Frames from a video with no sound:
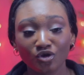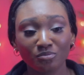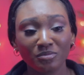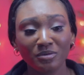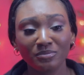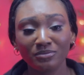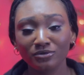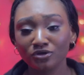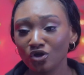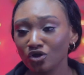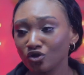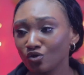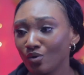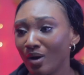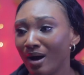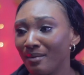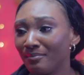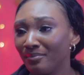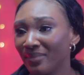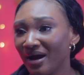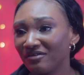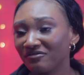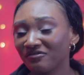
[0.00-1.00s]
Some people just go
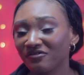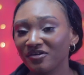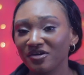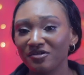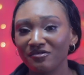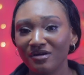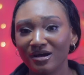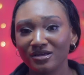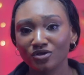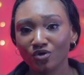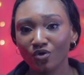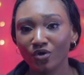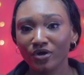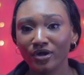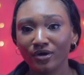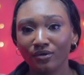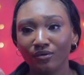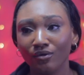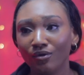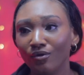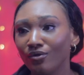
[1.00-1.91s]
and buy fragrance oil.